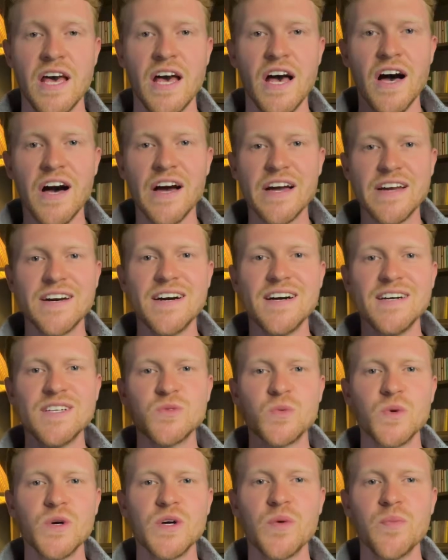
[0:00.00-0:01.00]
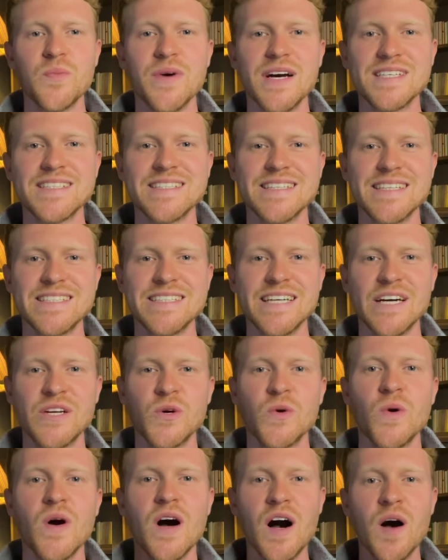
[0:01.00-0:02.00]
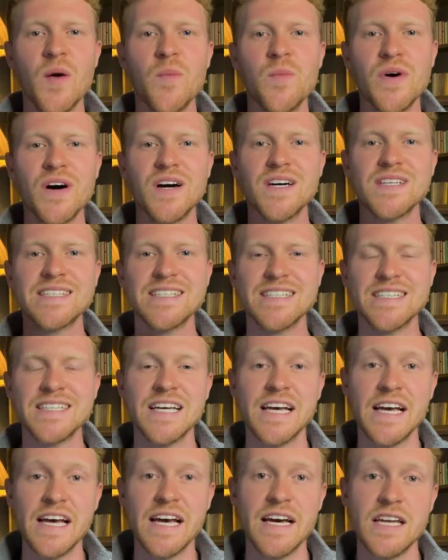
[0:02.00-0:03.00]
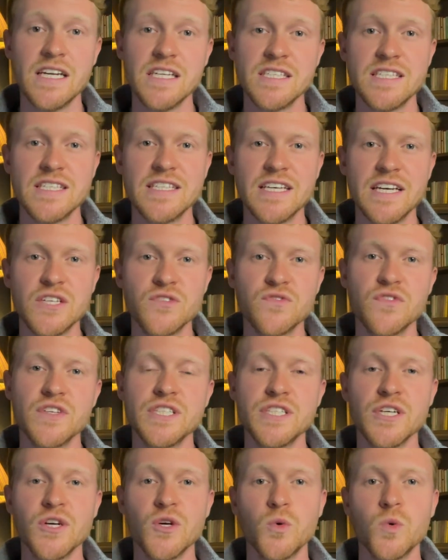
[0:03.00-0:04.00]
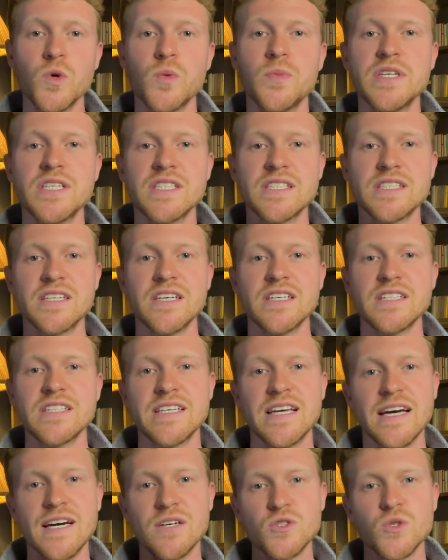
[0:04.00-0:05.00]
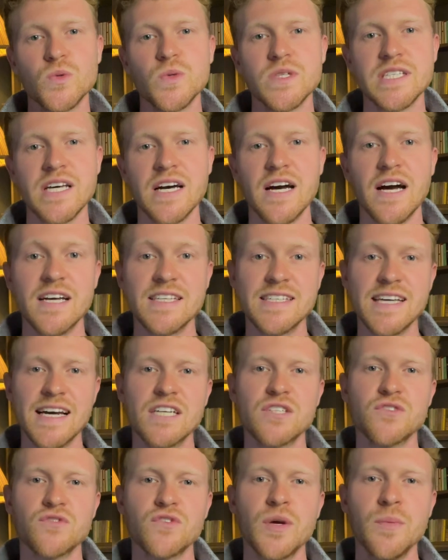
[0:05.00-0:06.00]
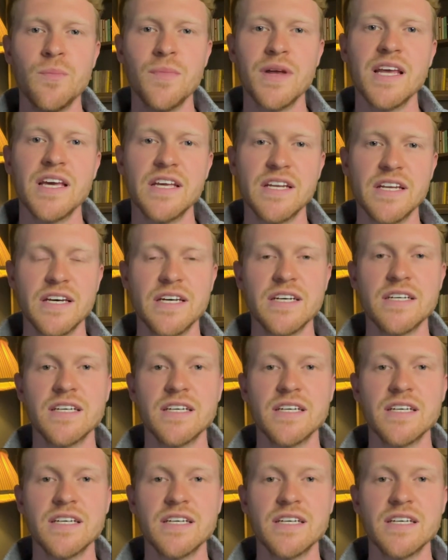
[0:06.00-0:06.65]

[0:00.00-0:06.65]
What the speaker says: Hi guys, welcome back to the channel. I'm Martin, and in today's video we'll be discussing how to retire a tax-free millionaire.